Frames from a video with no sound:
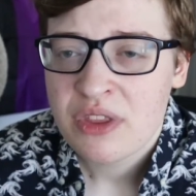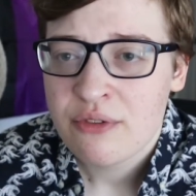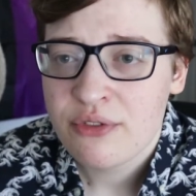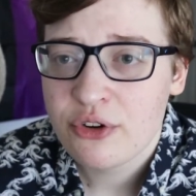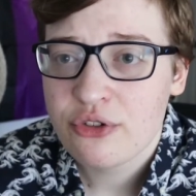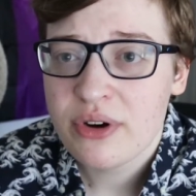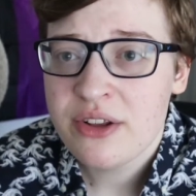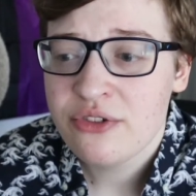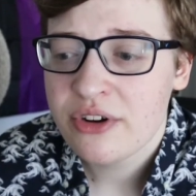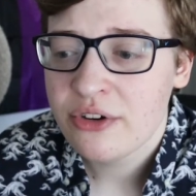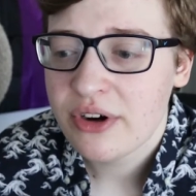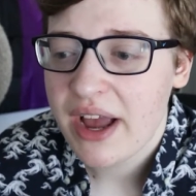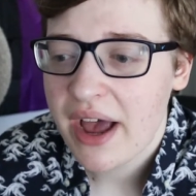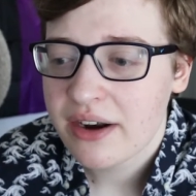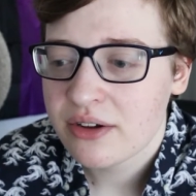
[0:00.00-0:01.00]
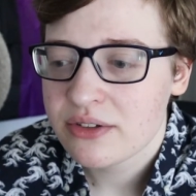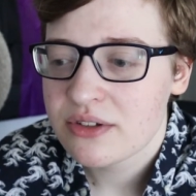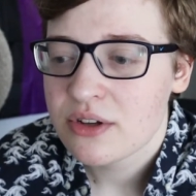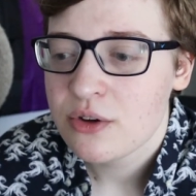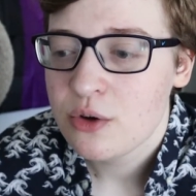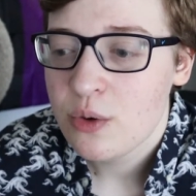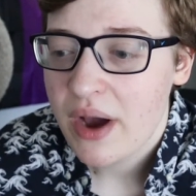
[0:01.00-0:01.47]
For transgender
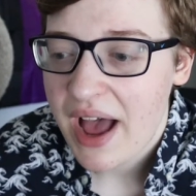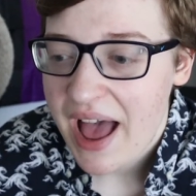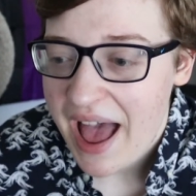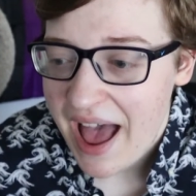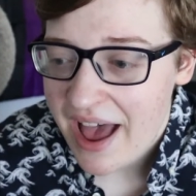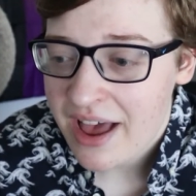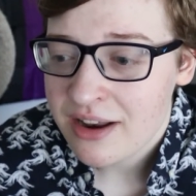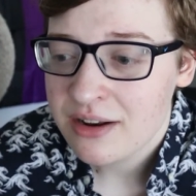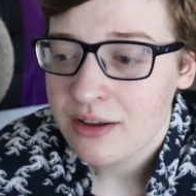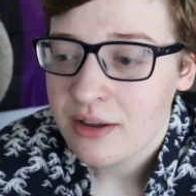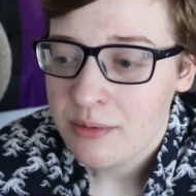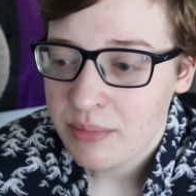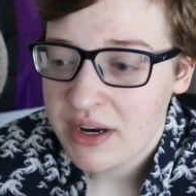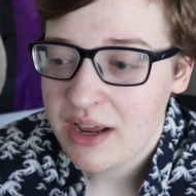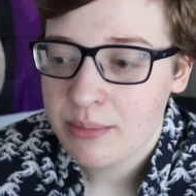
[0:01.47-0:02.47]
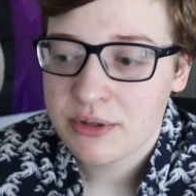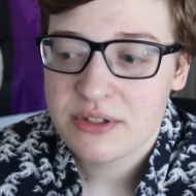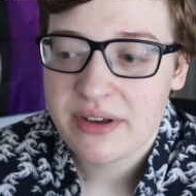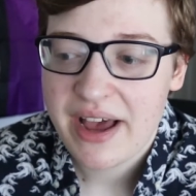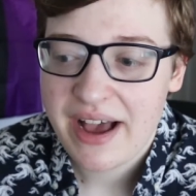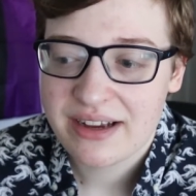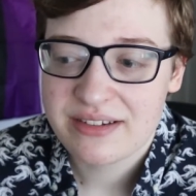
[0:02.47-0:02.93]
adults who had been able
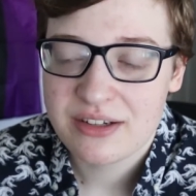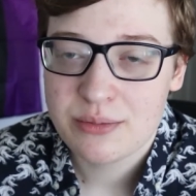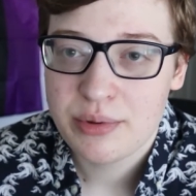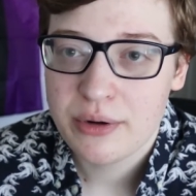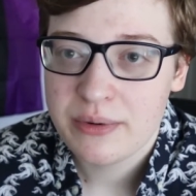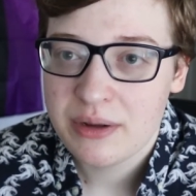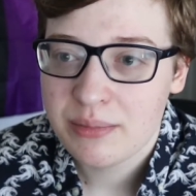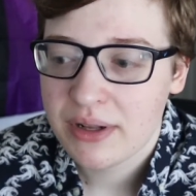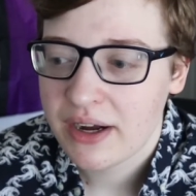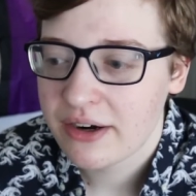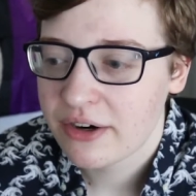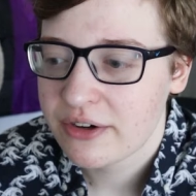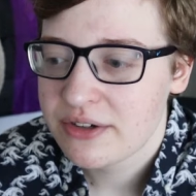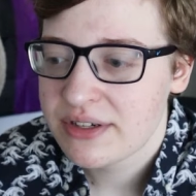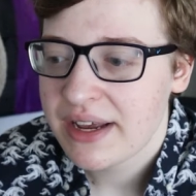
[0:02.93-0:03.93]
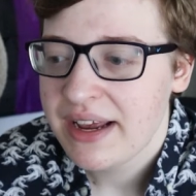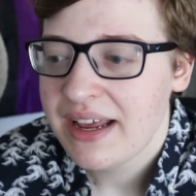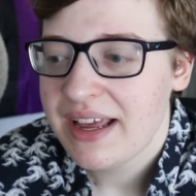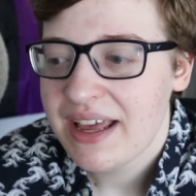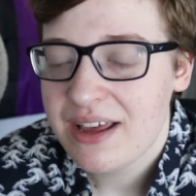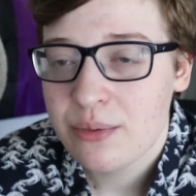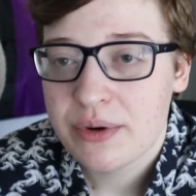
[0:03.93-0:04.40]
to access puberty blockers,
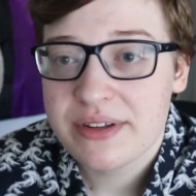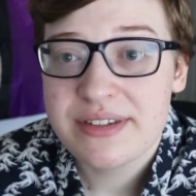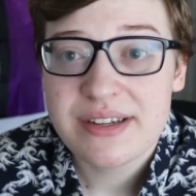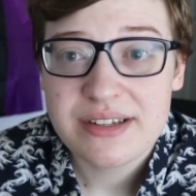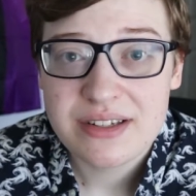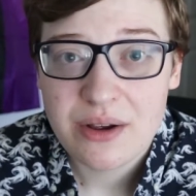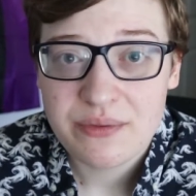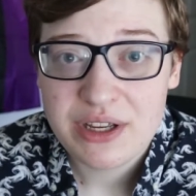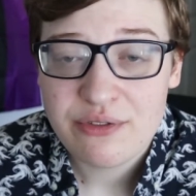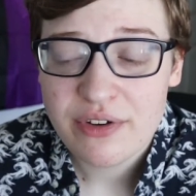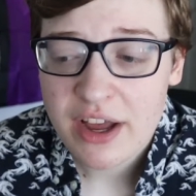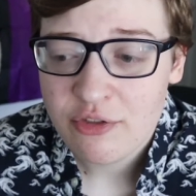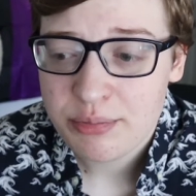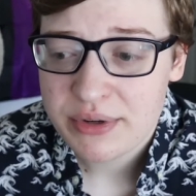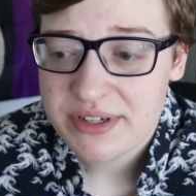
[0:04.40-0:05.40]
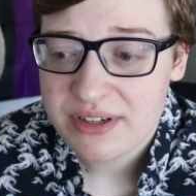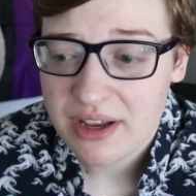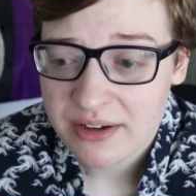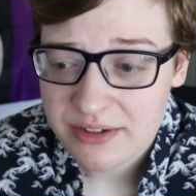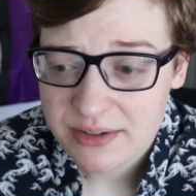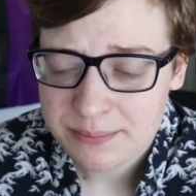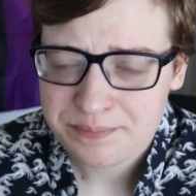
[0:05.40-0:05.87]
it was
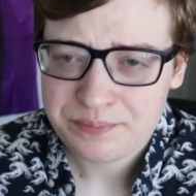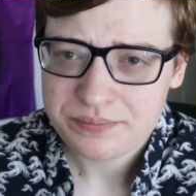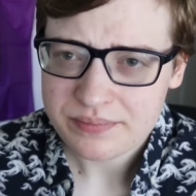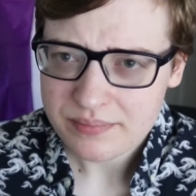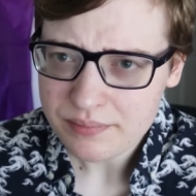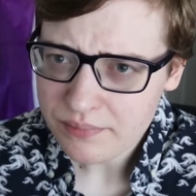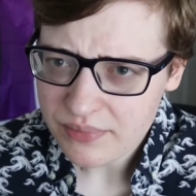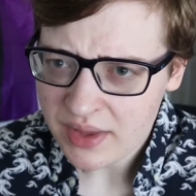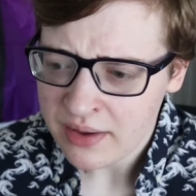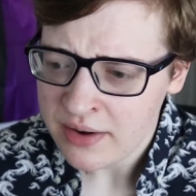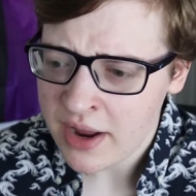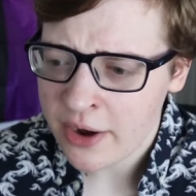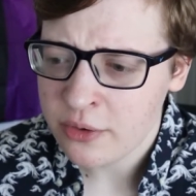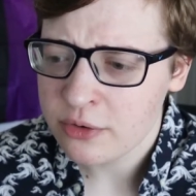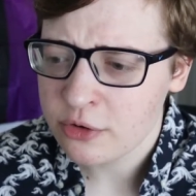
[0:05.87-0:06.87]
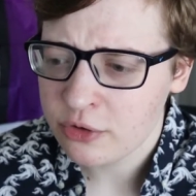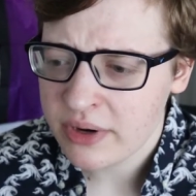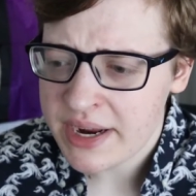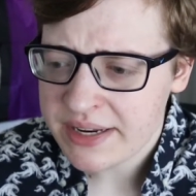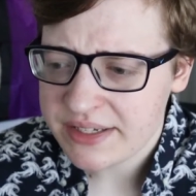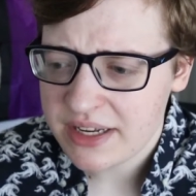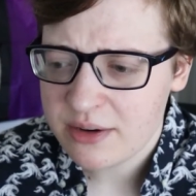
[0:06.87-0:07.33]
75%. Now,
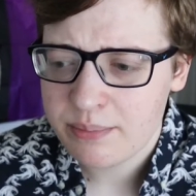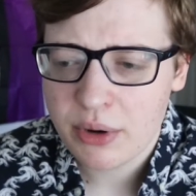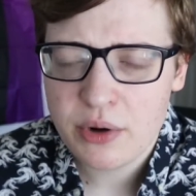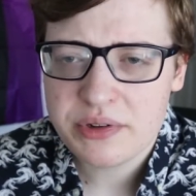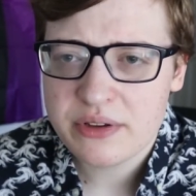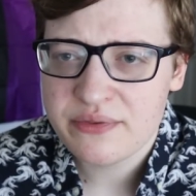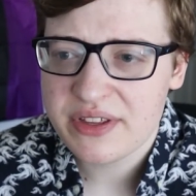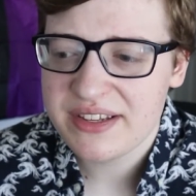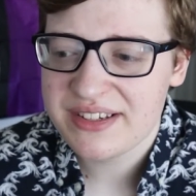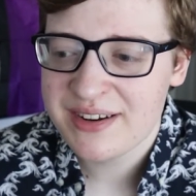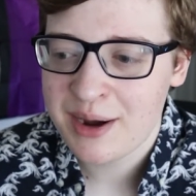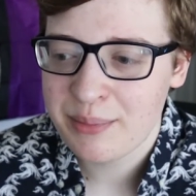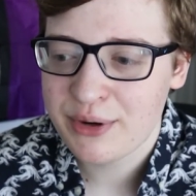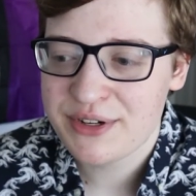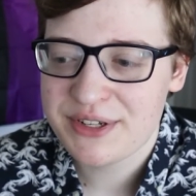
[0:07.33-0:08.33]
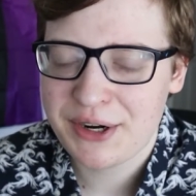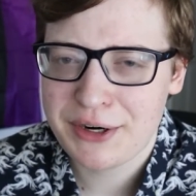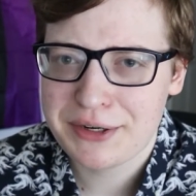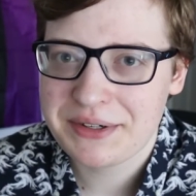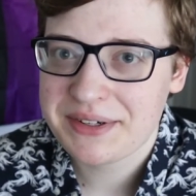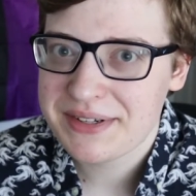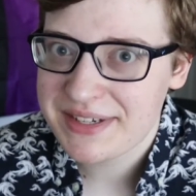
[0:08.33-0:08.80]
granted, both of these numbers
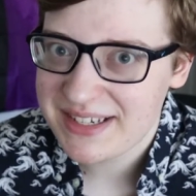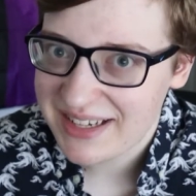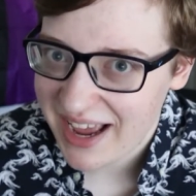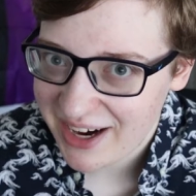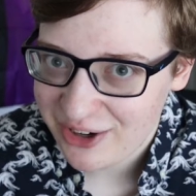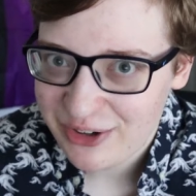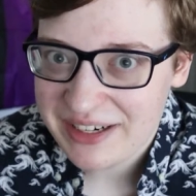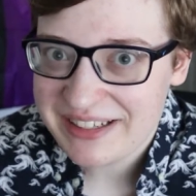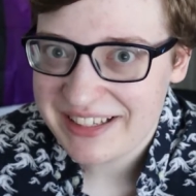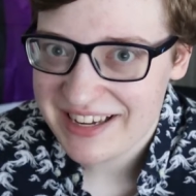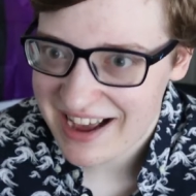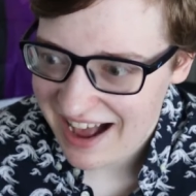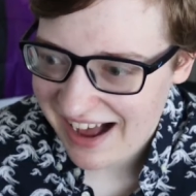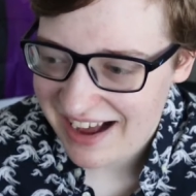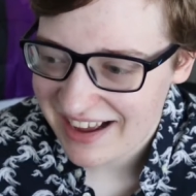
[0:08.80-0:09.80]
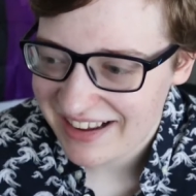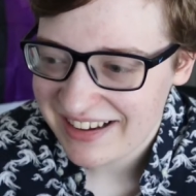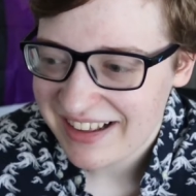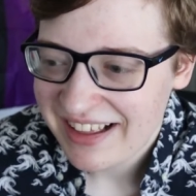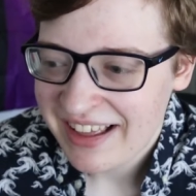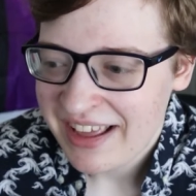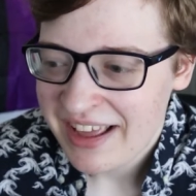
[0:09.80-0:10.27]
are staggeringly high,